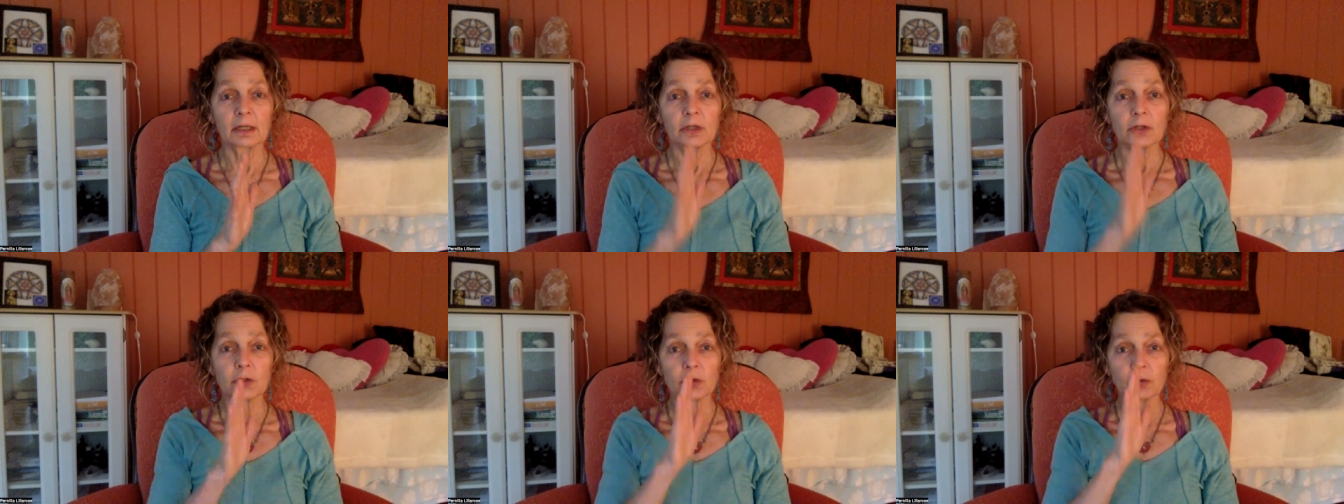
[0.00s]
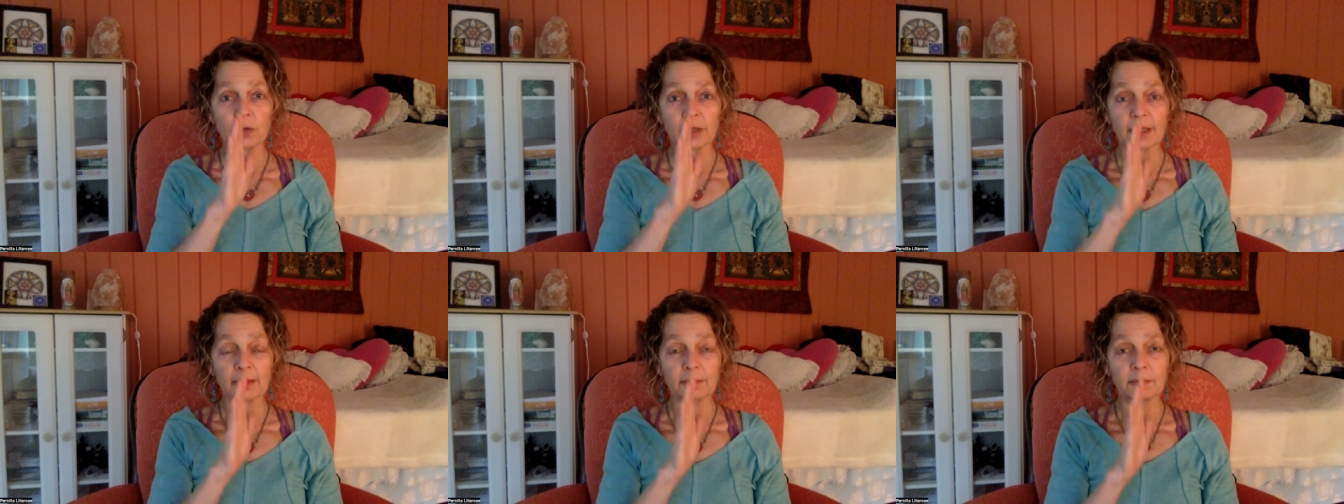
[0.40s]
so
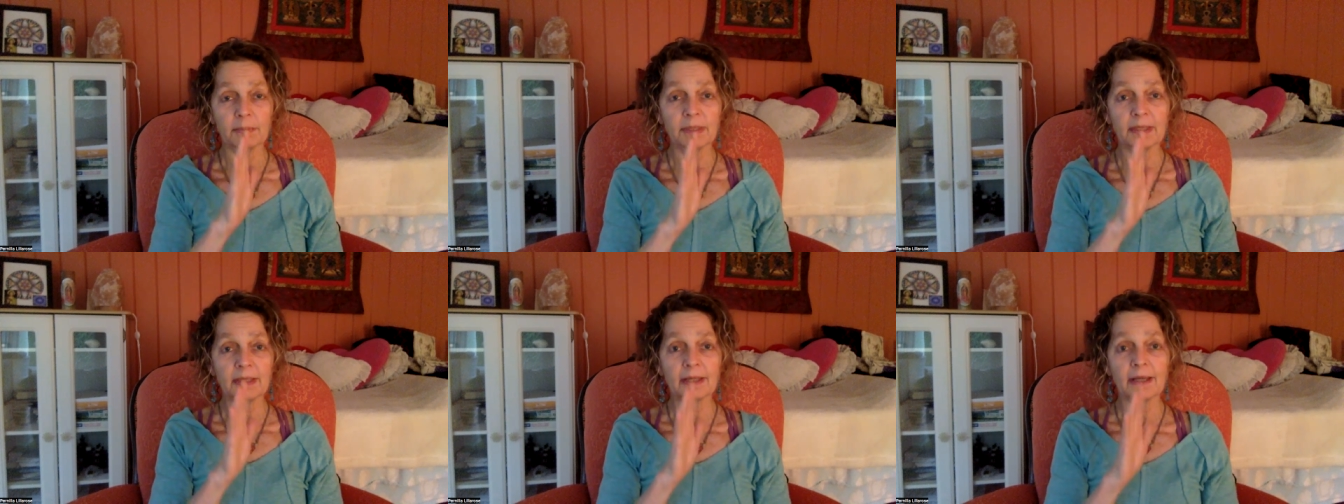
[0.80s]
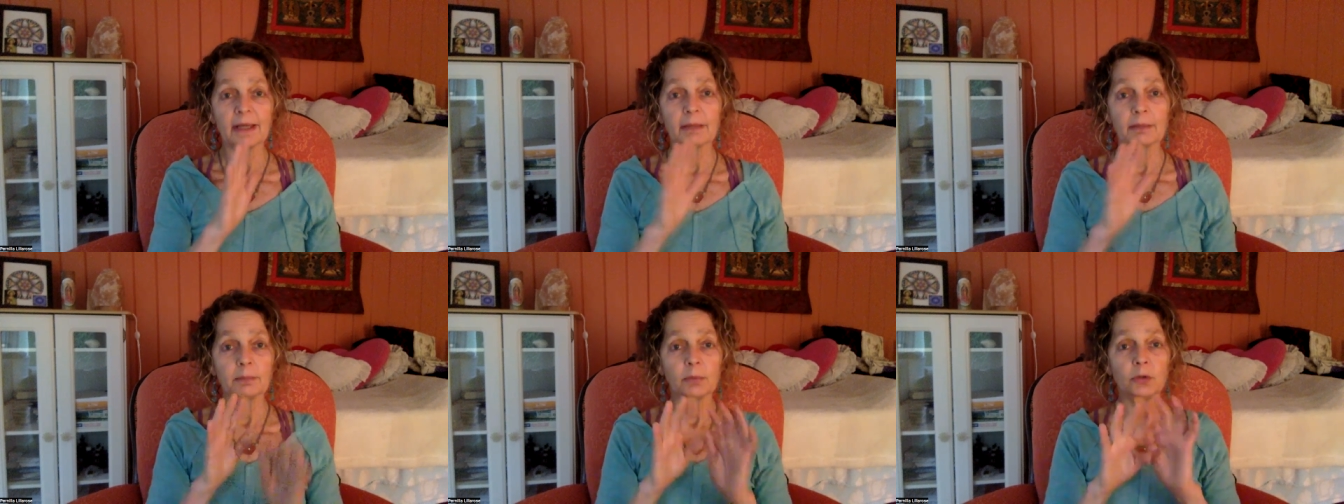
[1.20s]
you can be
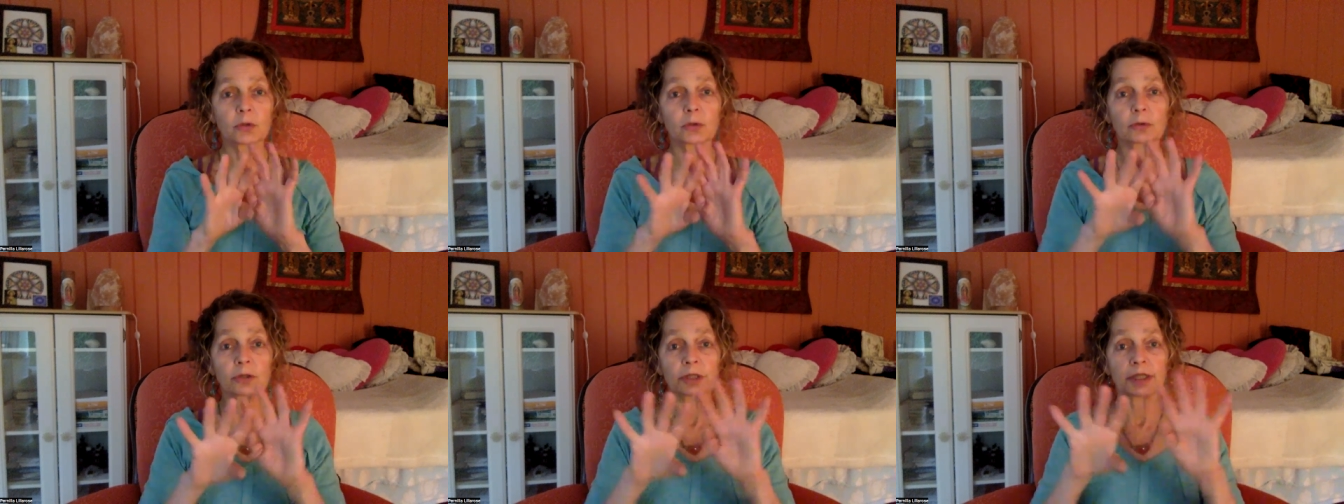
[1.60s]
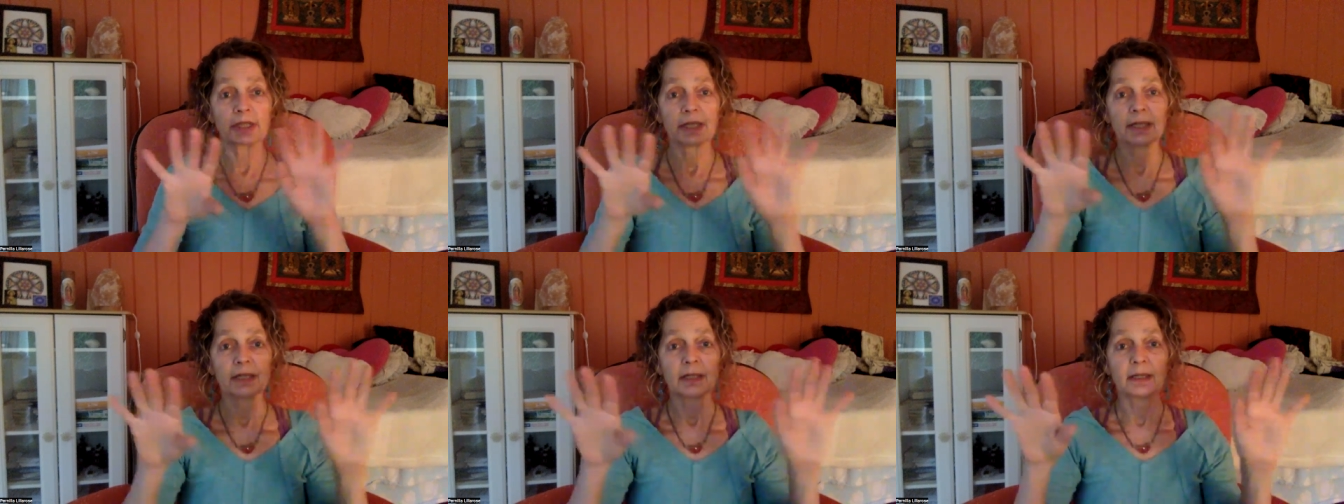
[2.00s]
that
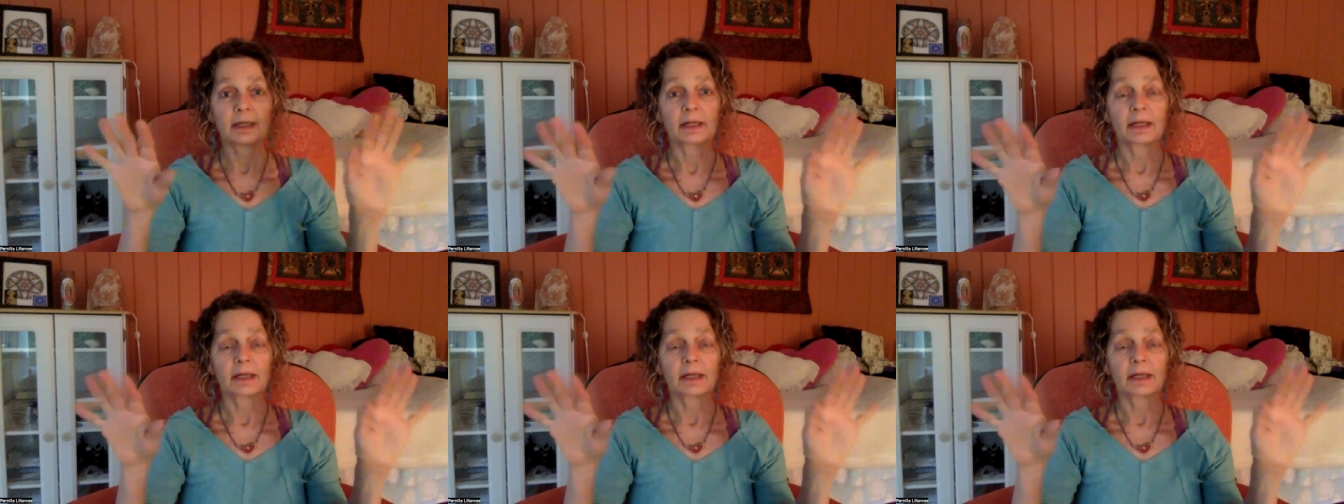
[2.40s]
purity